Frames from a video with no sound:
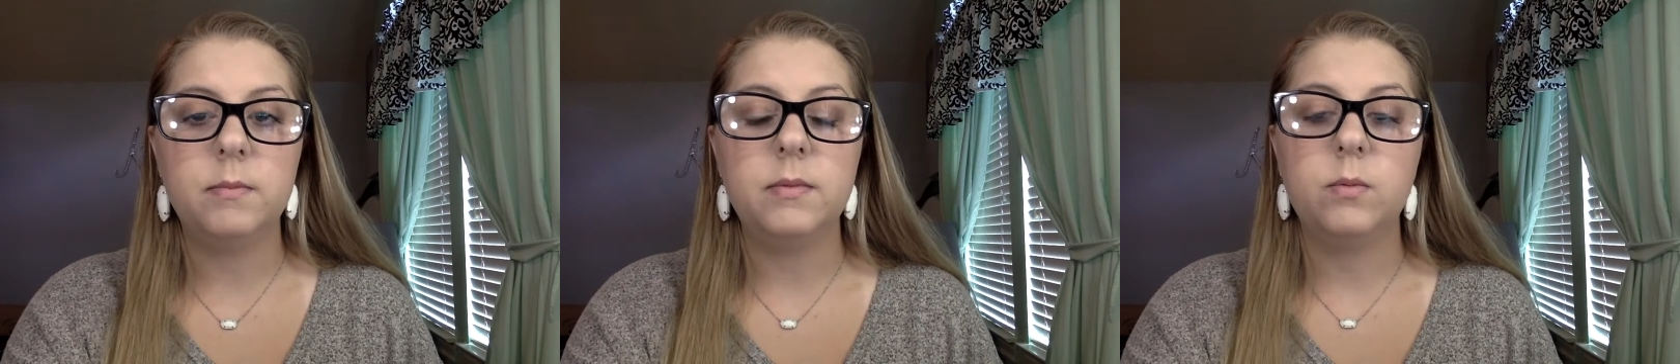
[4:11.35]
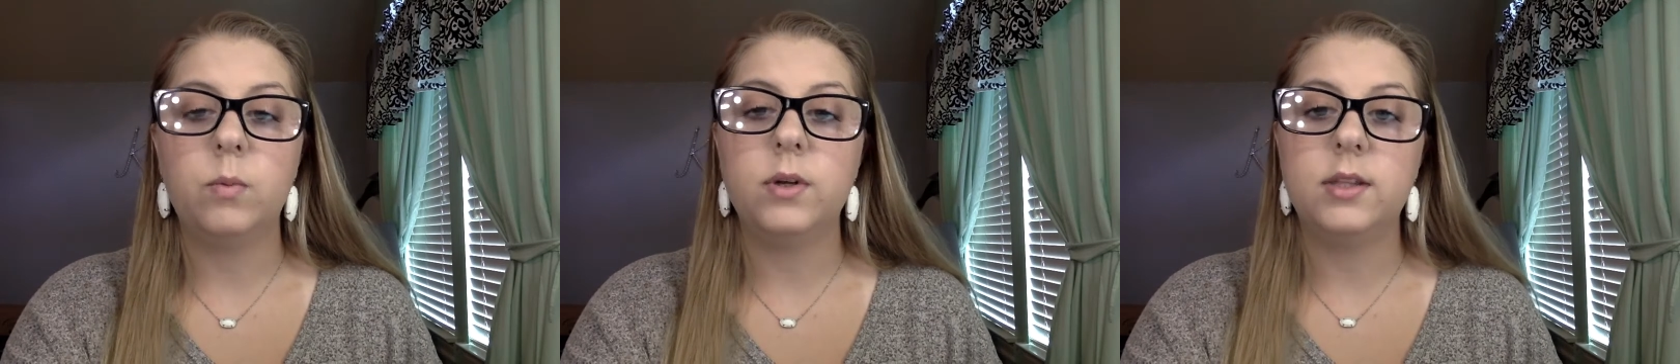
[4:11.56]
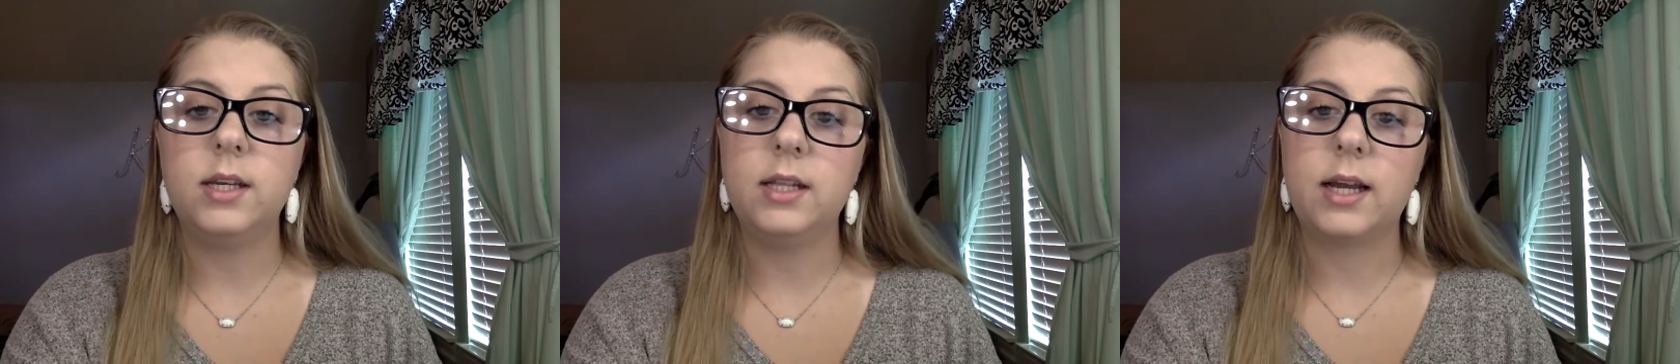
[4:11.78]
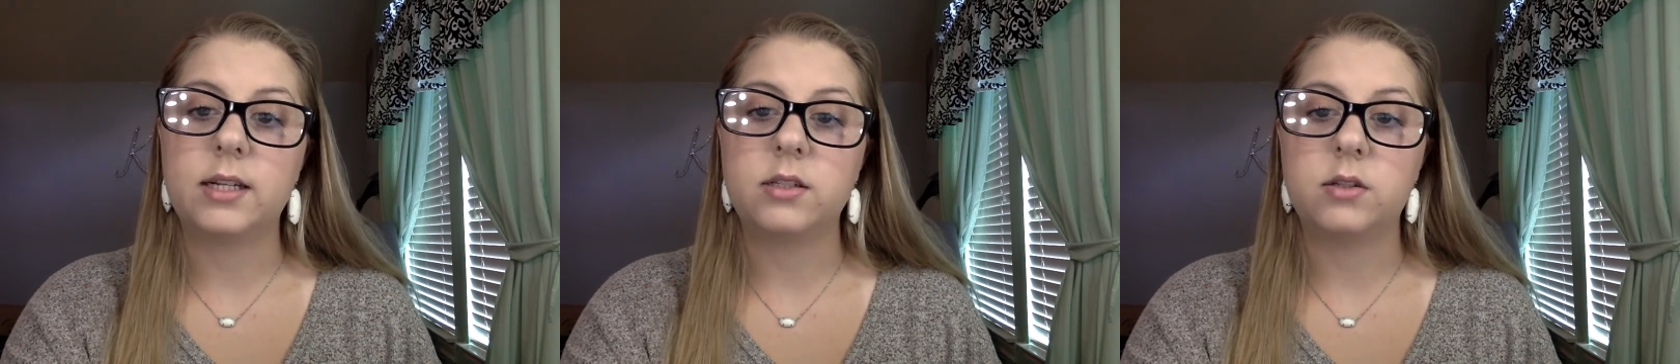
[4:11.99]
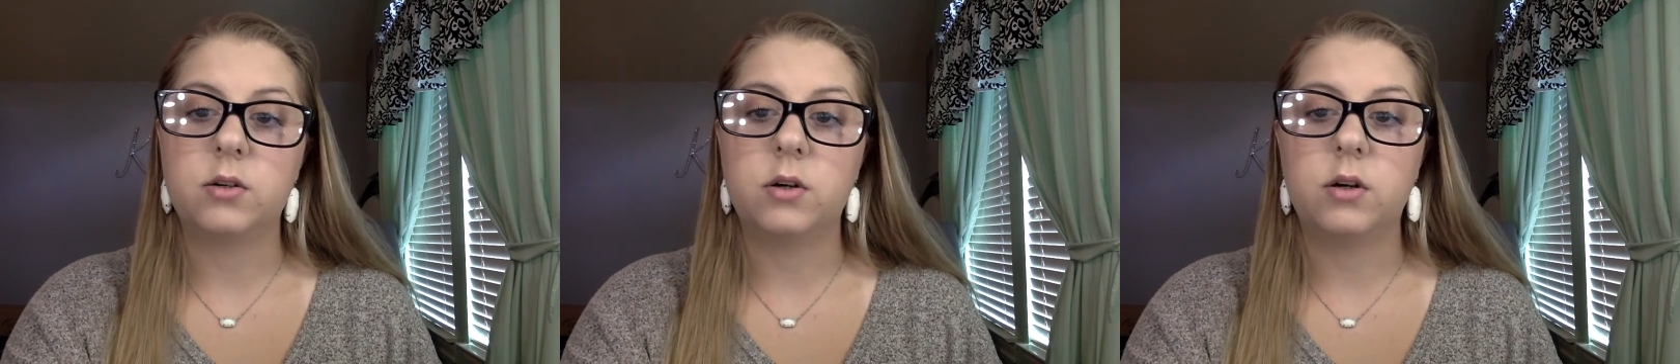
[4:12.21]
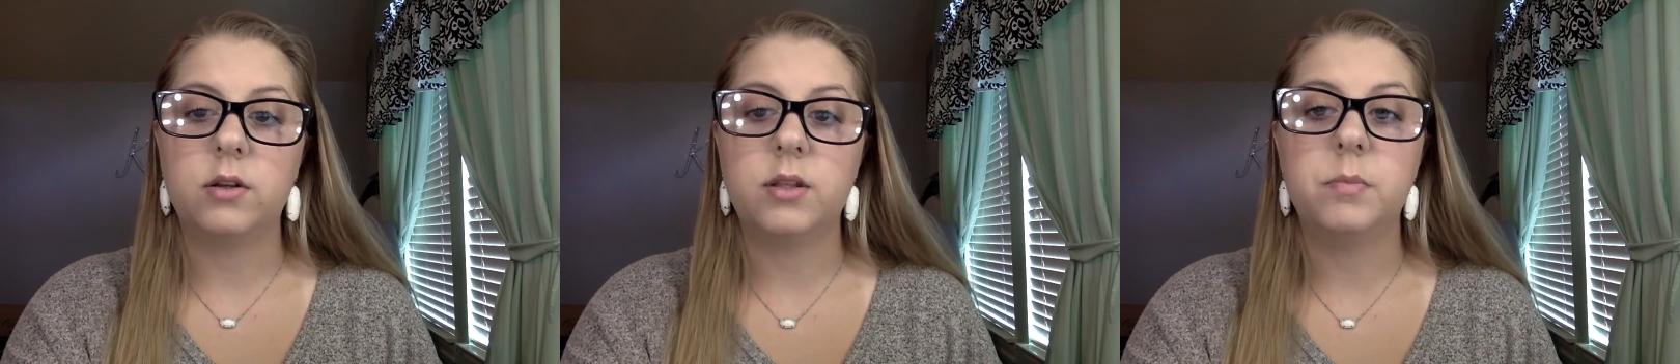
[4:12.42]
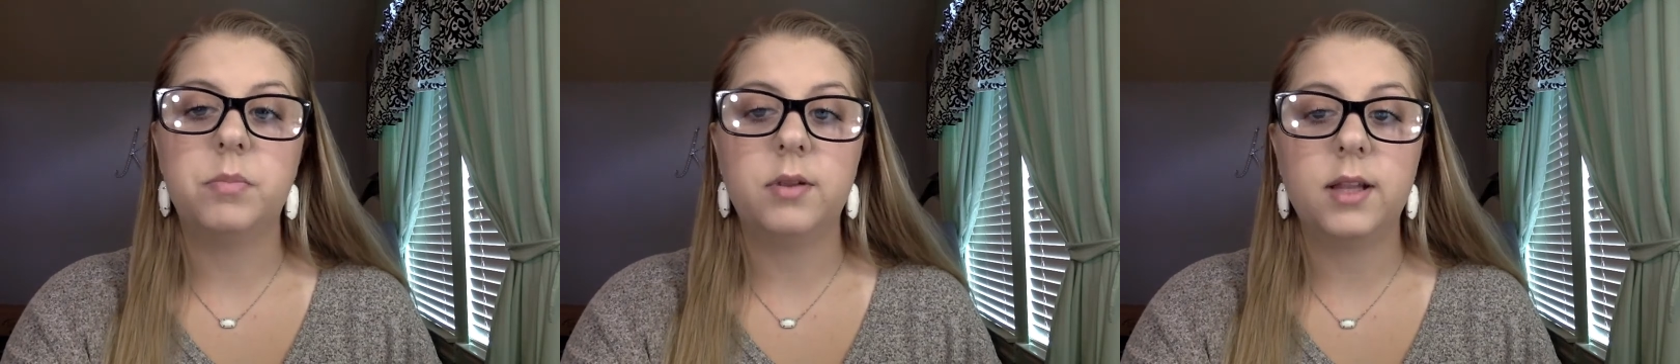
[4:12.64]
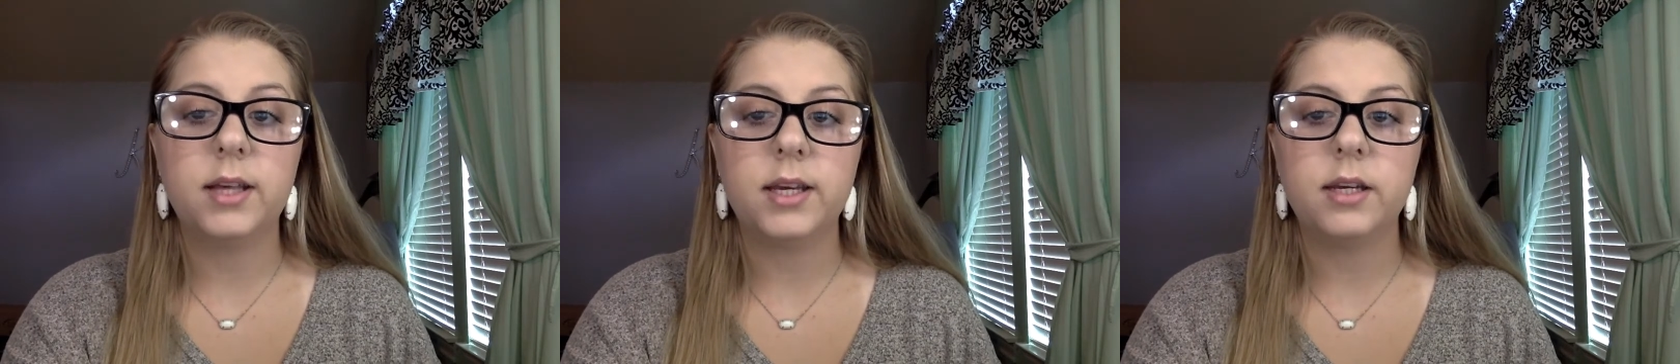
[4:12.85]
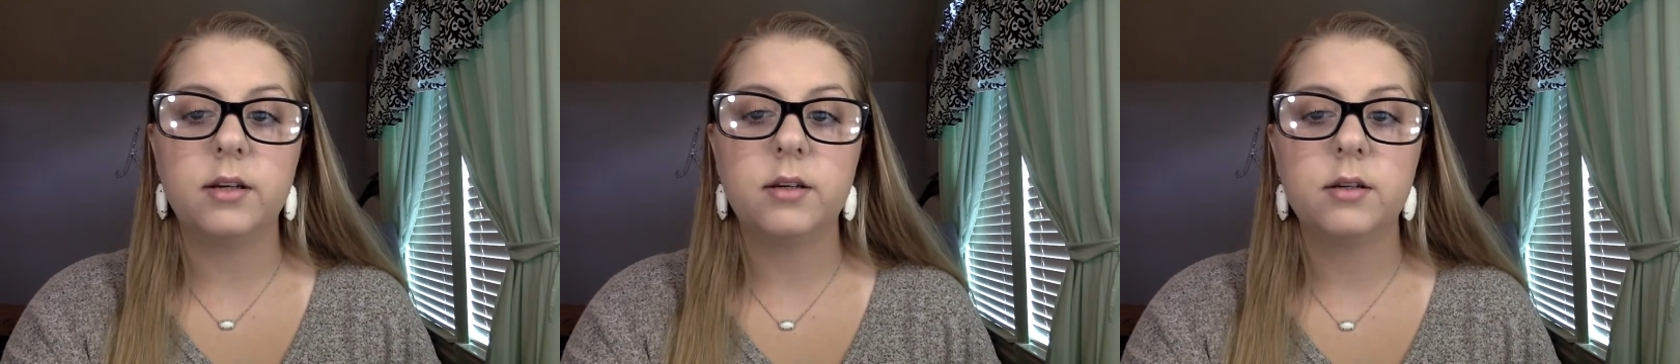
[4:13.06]
what they like to call the
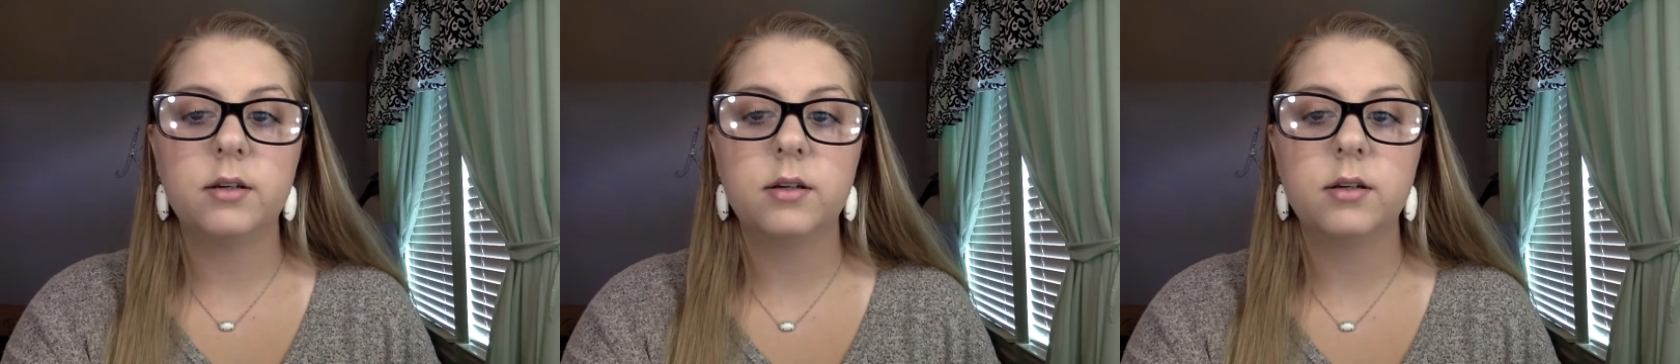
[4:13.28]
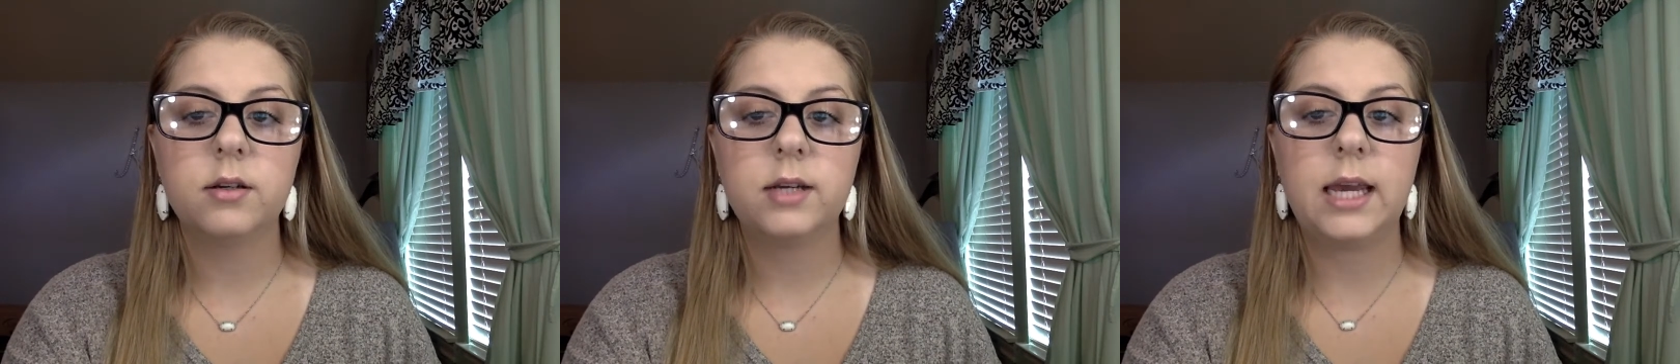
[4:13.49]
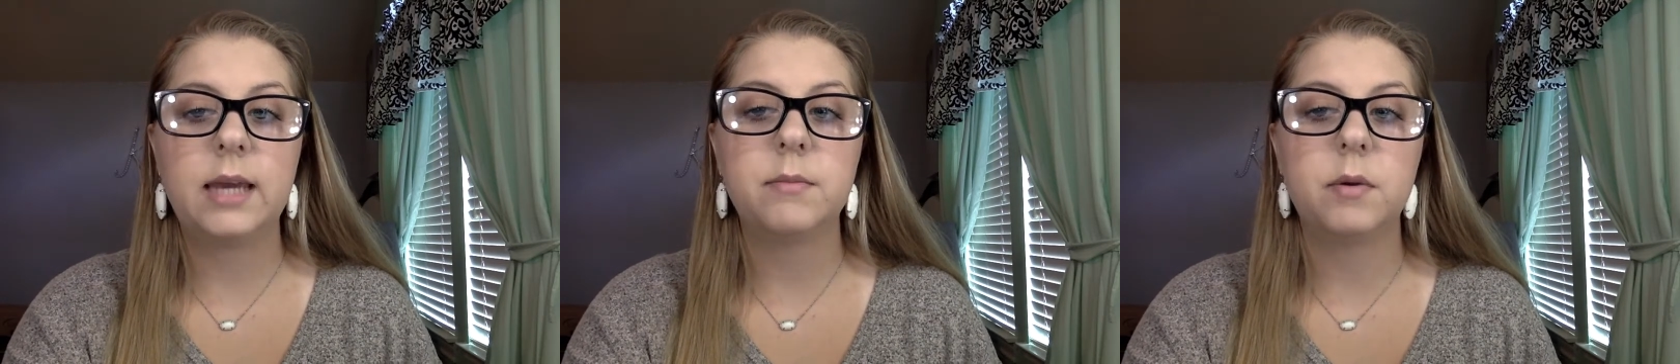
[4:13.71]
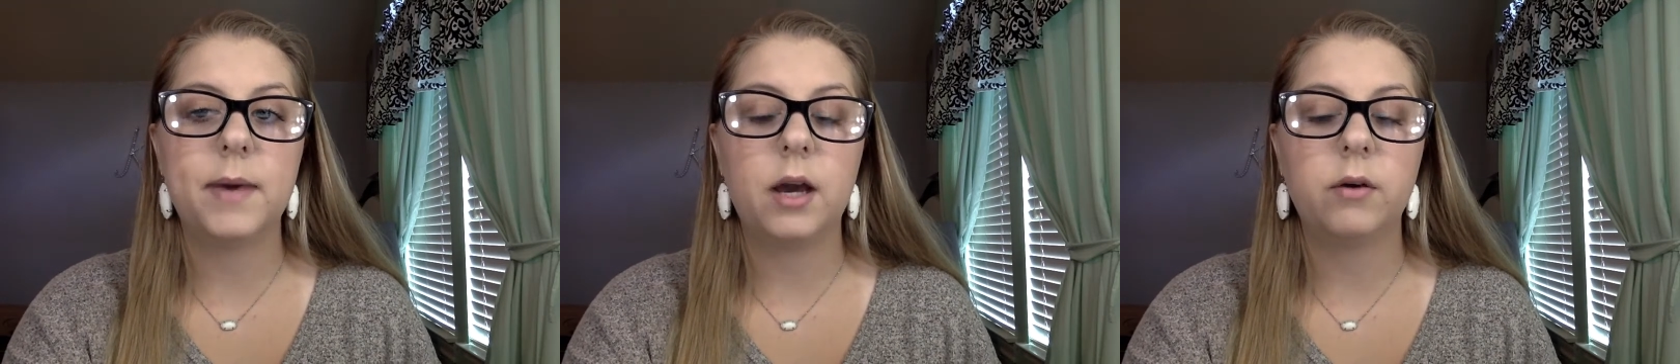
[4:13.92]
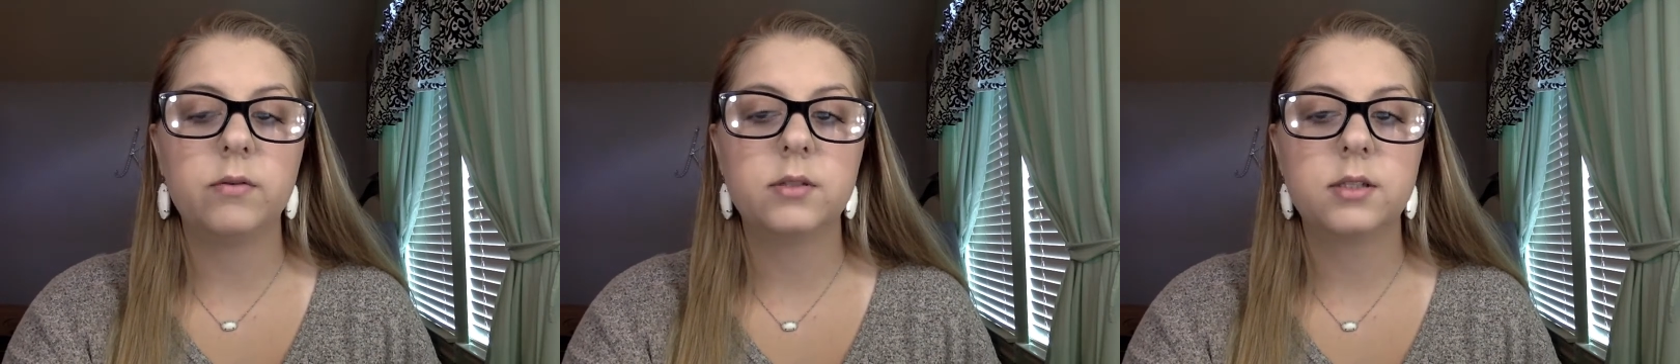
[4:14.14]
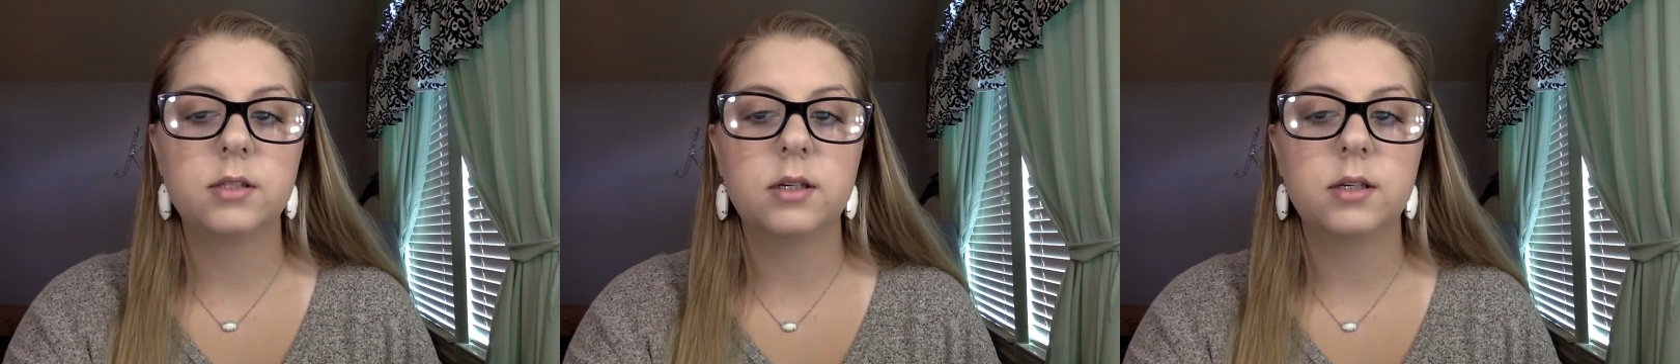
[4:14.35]
plague, came about.